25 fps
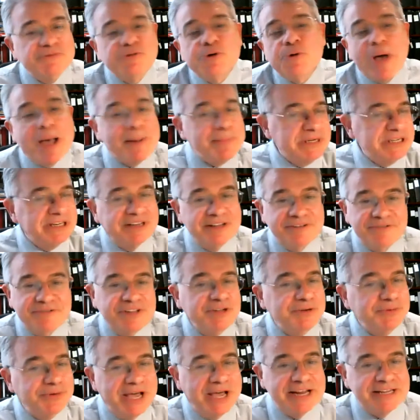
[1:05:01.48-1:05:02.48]
who happen to live in
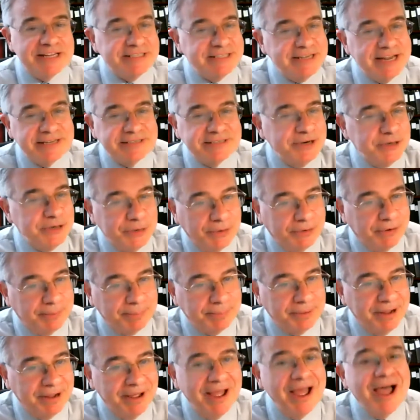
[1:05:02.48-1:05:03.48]
the United States and Europe.